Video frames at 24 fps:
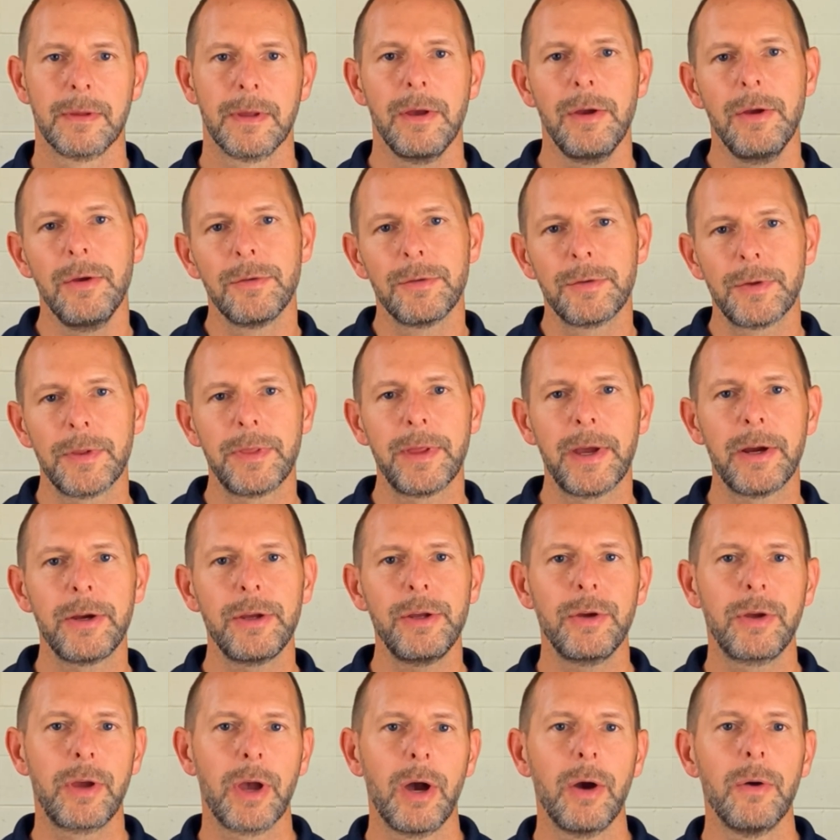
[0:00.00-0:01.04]
So there
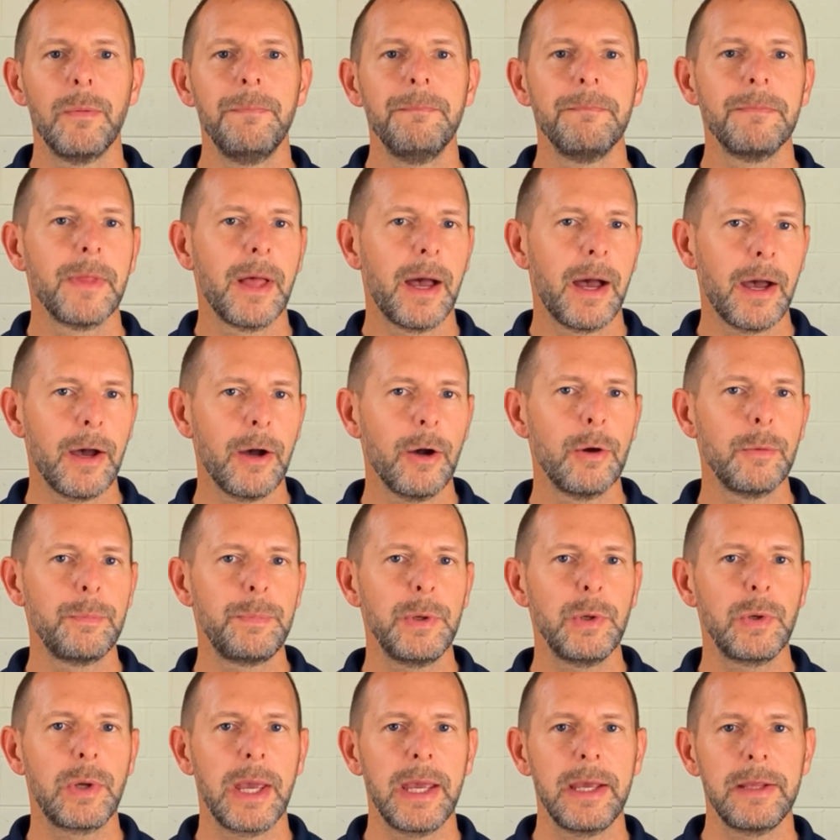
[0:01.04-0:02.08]
you go. I hope
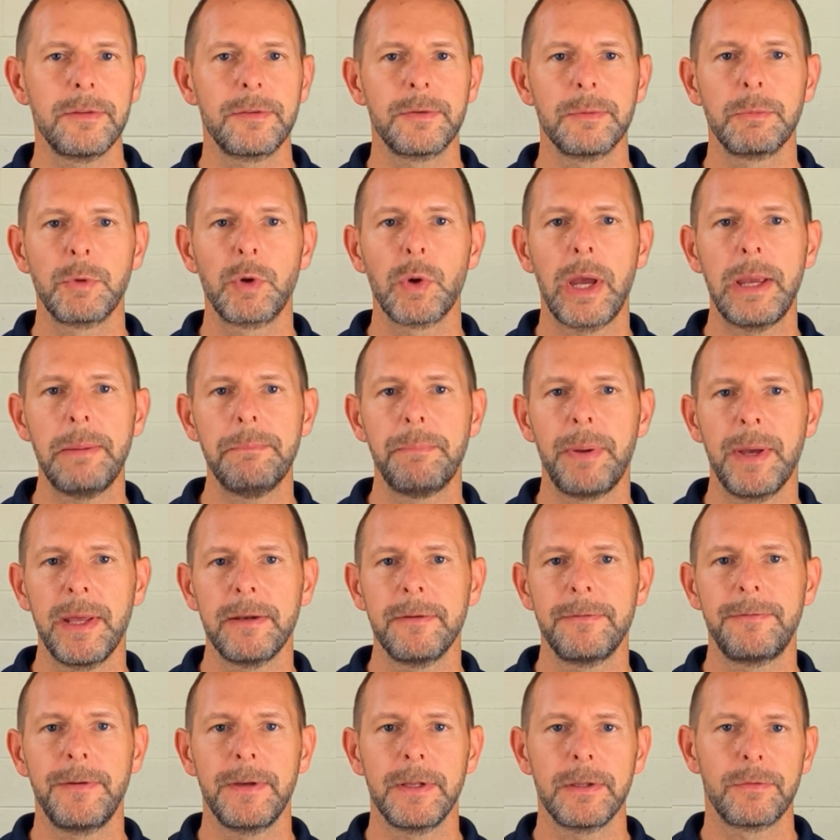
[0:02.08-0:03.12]
you gained some great
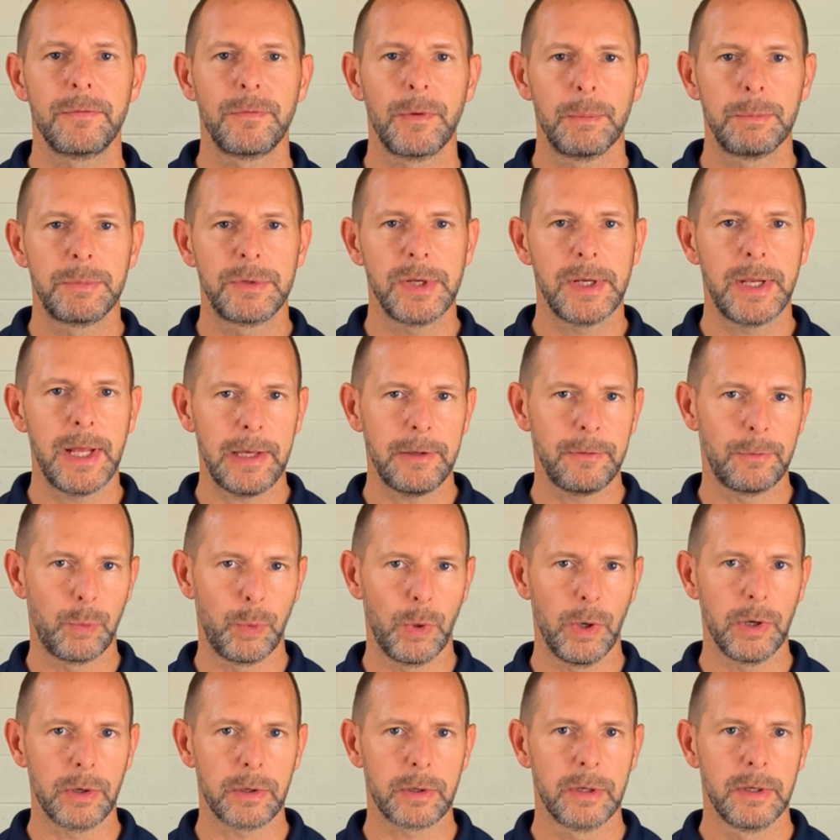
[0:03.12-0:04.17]
benefits from today's
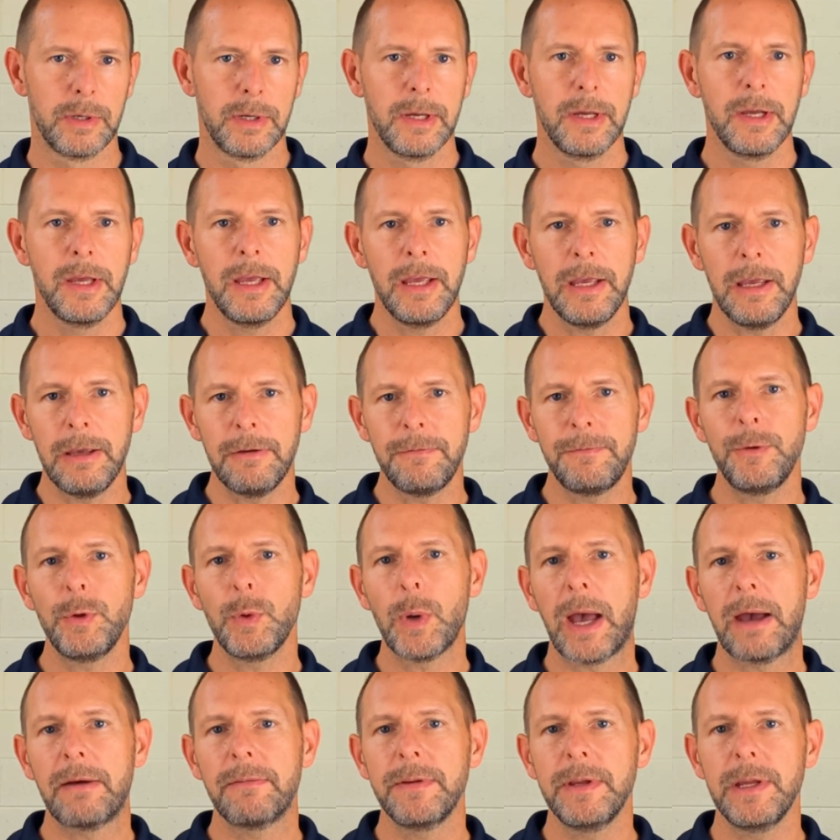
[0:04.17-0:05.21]
work. If you
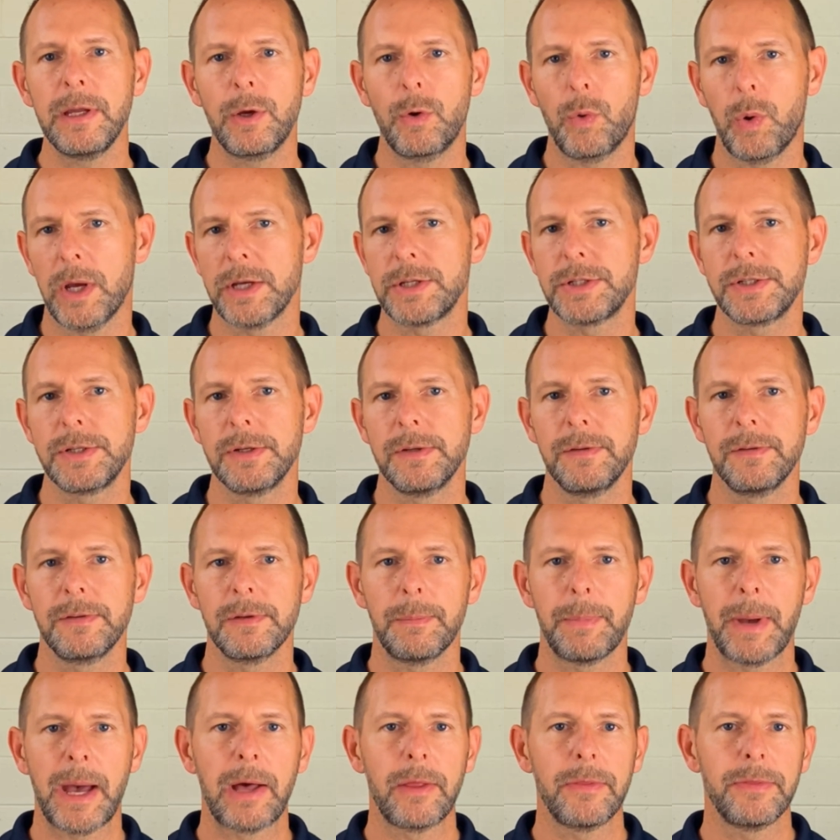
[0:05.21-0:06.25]
have any questions
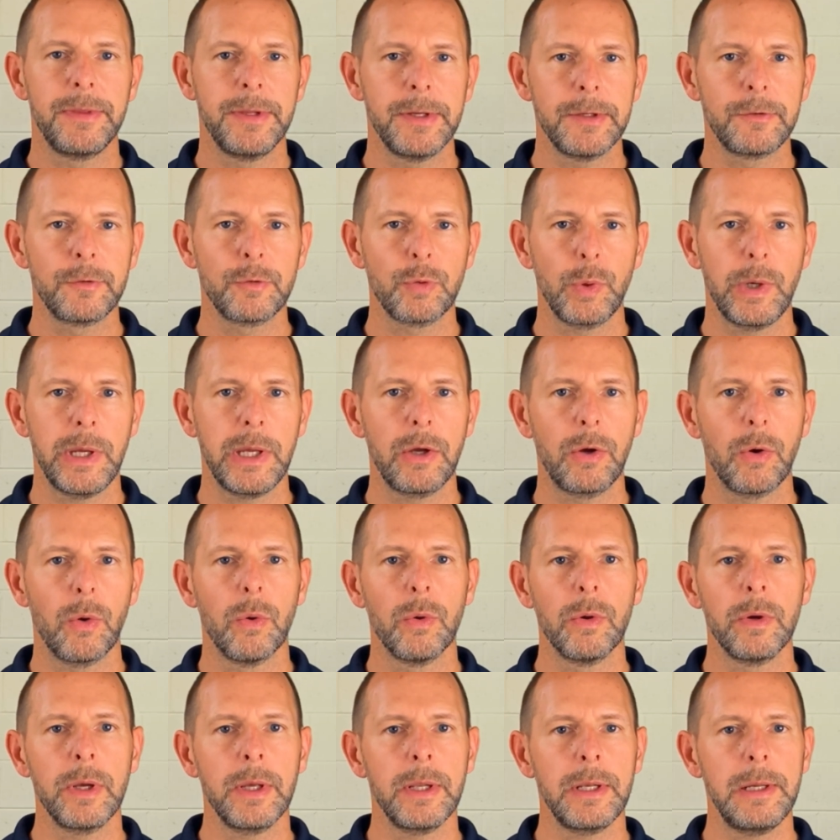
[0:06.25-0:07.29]
about this tweak
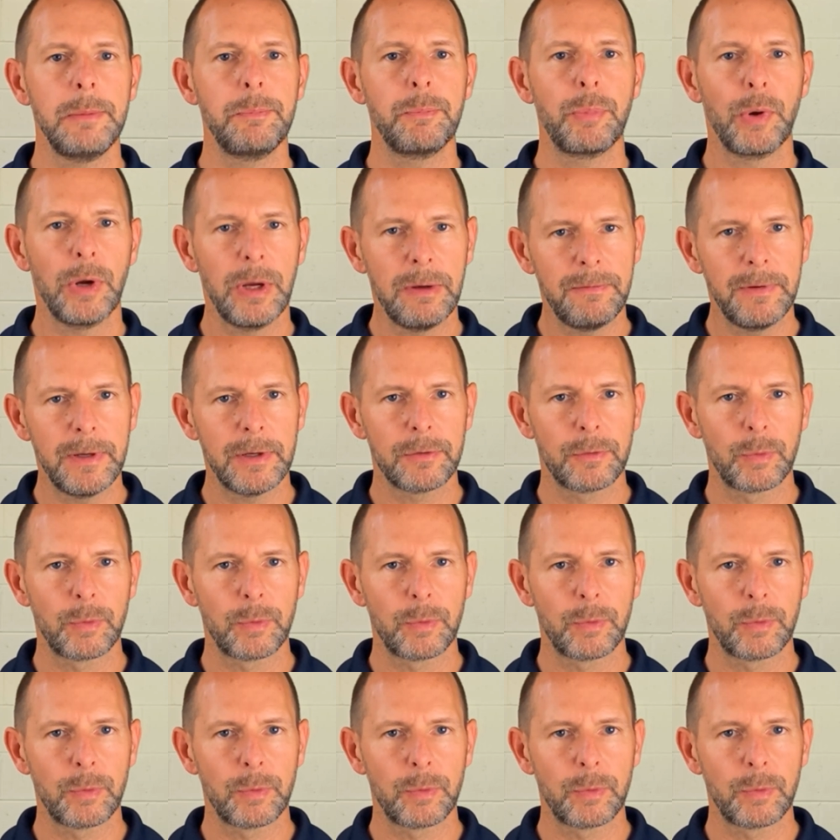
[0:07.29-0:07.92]
or any previous